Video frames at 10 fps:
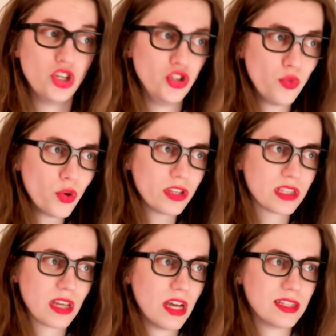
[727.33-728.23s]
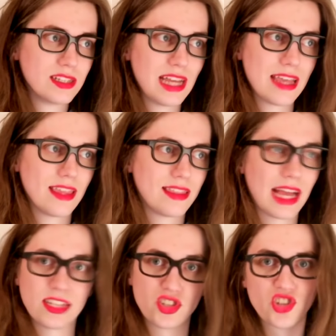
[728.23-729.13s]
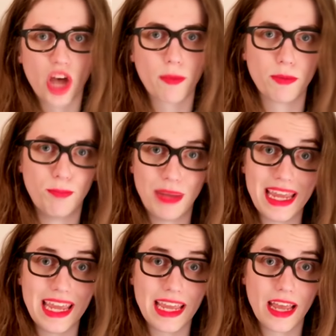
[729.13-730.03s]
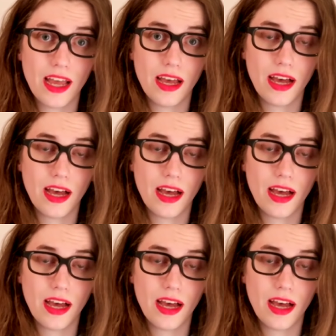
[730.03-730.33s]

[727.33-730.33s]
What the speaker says: you wouldn't say that that stopped being